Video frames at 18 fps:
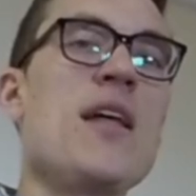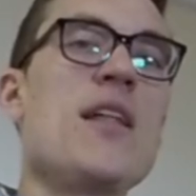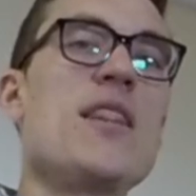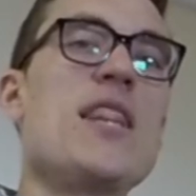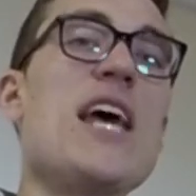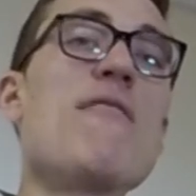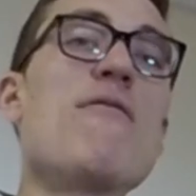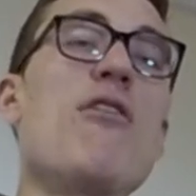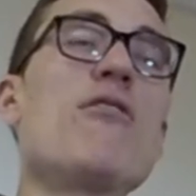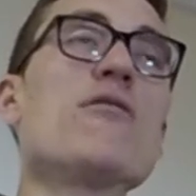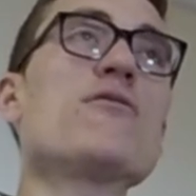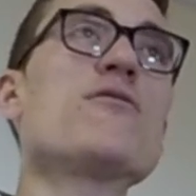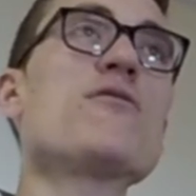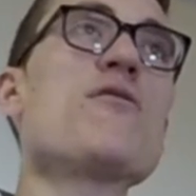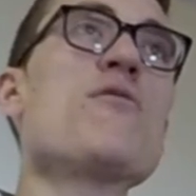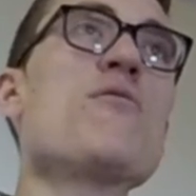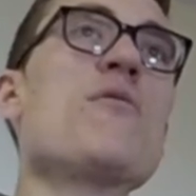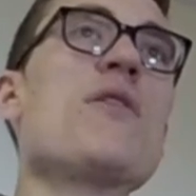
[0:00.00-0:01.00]
They've
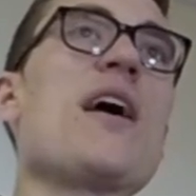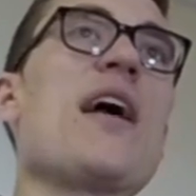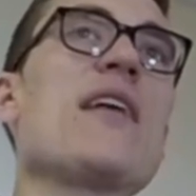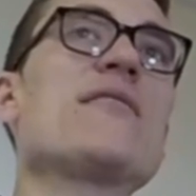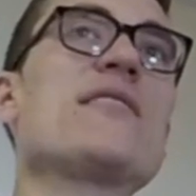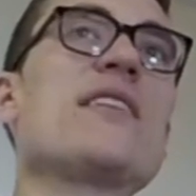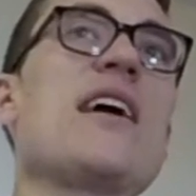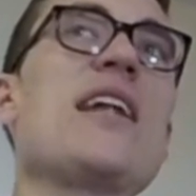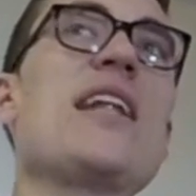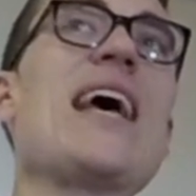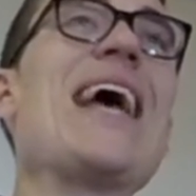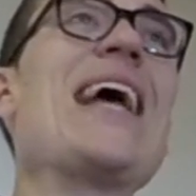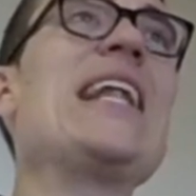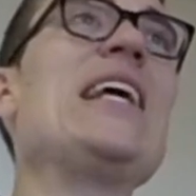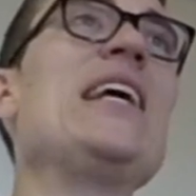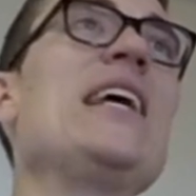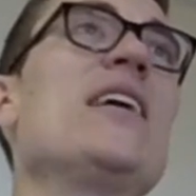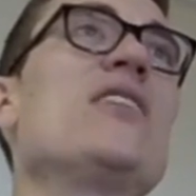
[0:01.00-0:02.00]
also said
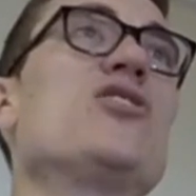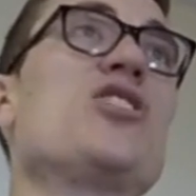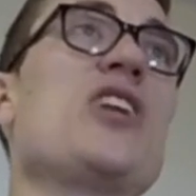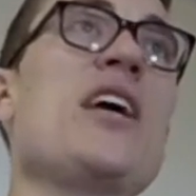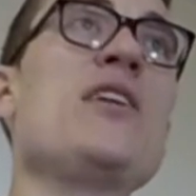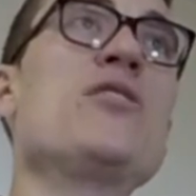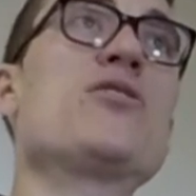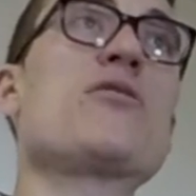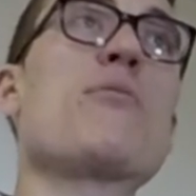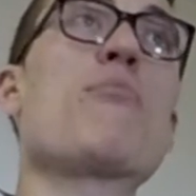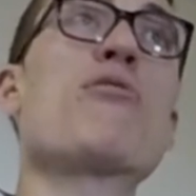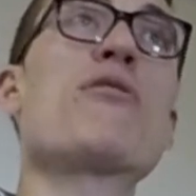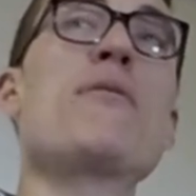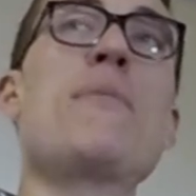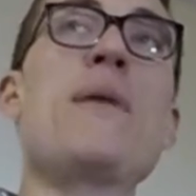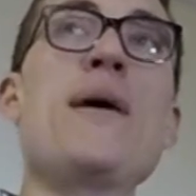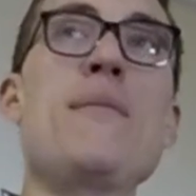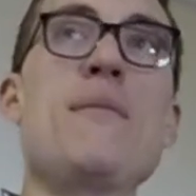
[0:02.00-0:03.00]
any change to
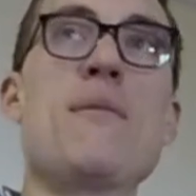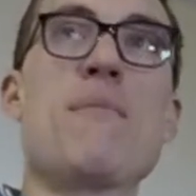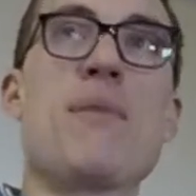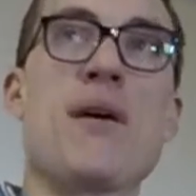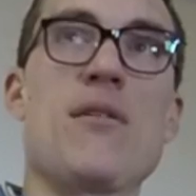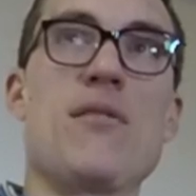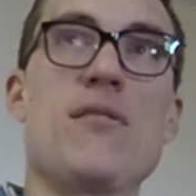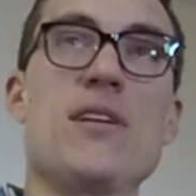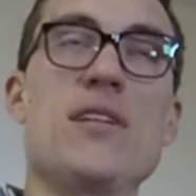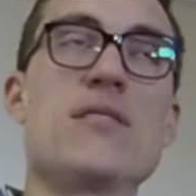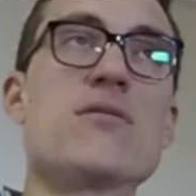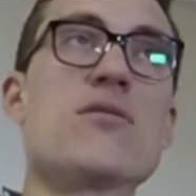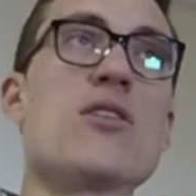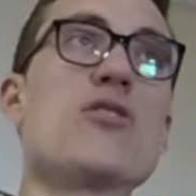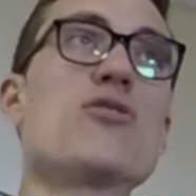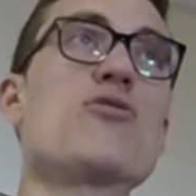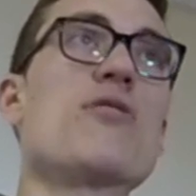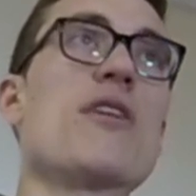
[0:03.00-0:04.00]
prepayment penalties
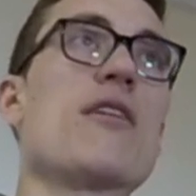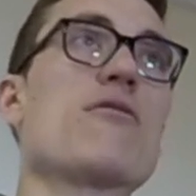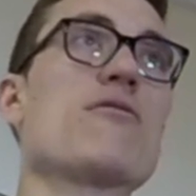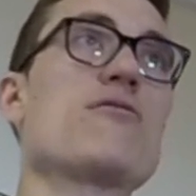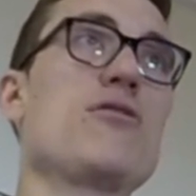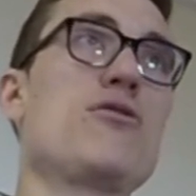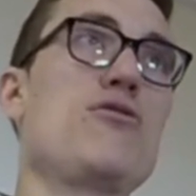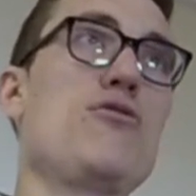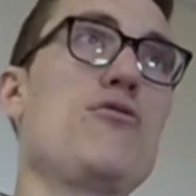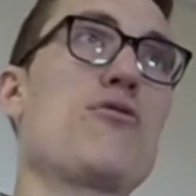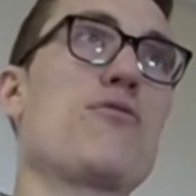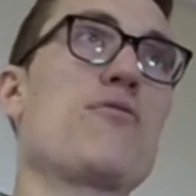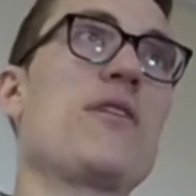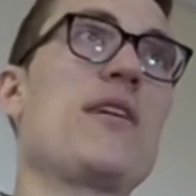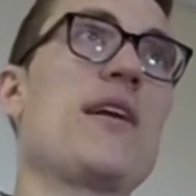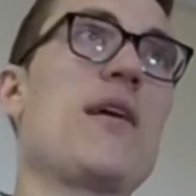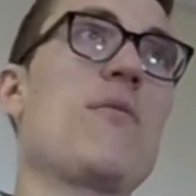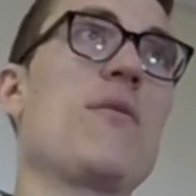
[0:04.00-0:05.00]
triggers a new
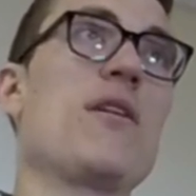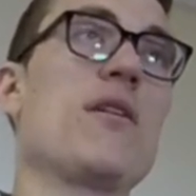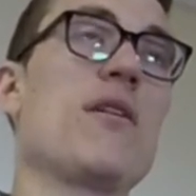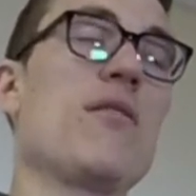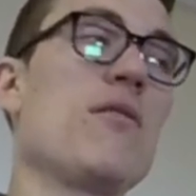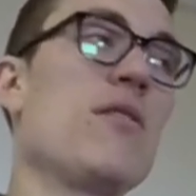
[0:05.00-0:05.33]
3-day window.